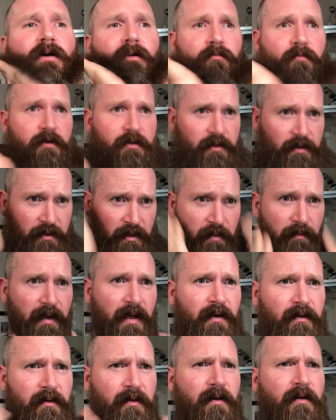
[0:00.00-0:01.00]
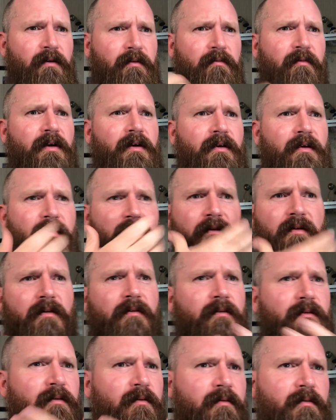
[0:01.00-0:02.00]
And we're just about done right
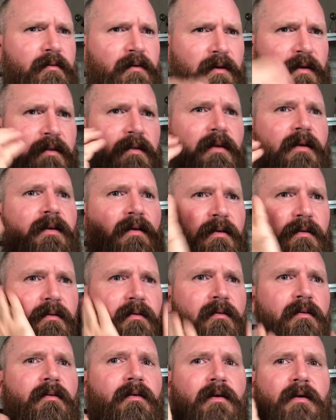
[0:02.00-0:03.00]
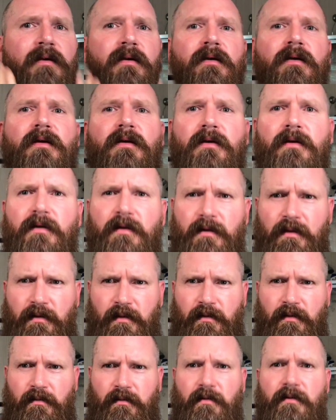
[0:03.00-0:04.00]
here. Look at that.
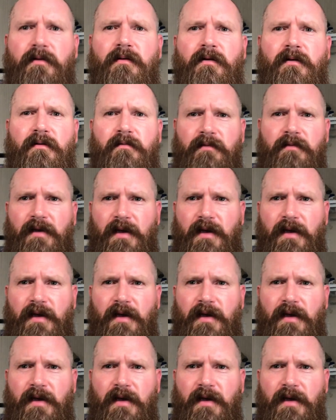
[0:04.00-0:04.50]
Looking all